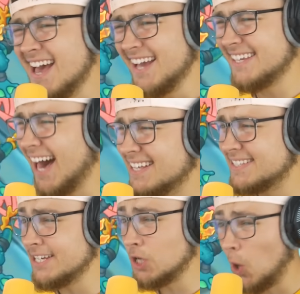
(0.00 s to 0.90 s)
Guys,
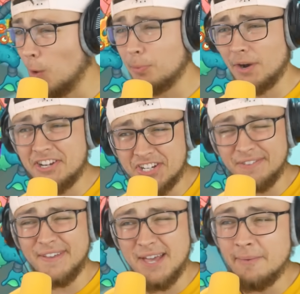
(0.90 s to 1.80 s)
the incorporation
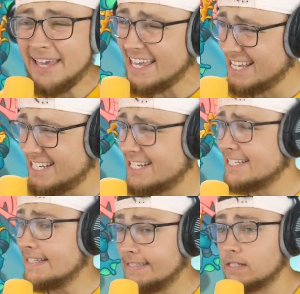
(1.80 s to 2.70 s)
of him is
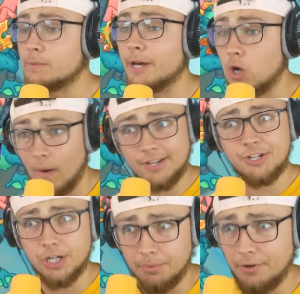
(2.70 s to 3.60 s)
just a little bit
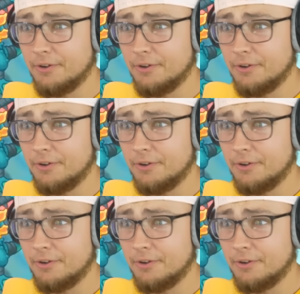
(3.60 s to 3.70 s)
questionable.